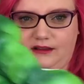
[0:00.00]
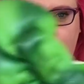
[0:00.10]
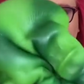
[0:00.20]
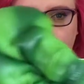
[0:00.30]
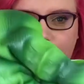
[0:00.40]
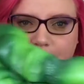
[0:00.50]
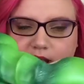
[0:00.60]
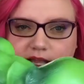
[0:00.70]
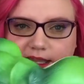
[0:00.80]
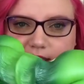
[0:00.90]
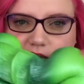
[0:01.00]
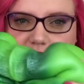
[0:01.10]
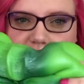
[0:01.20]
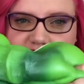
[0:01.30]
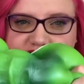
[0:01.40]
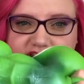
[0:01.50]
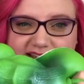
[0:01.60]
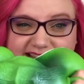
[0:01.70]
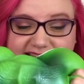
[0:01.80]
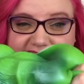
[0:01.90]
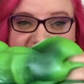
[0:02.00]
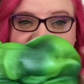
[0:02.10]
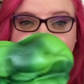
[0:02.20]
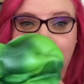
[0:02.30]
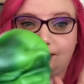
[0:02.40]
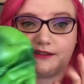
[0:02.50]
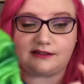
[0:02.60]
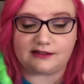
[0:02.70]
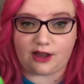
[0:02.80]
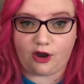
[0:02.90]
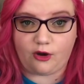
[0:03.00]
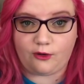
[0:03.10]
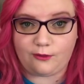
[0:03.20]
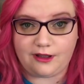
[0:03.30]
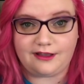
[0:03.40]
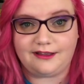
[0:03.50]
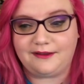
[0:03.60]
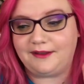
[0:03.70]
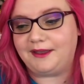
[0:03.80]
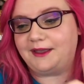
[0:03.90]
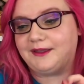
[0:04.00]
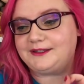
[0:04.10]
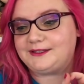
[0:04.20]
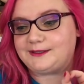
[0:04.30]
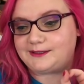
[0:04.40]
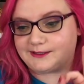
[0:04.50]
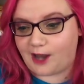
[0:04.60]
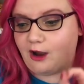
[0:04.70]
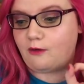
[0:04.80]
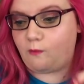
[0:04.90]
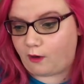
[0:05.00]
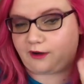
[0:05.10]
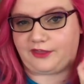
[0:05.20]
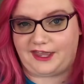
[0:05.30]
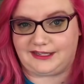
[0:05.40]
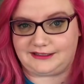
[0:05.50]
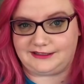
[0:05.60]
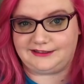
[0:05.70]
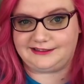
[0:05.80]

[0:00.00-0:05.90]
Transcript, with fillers: Oh my gosh, this thing is so, so worth it.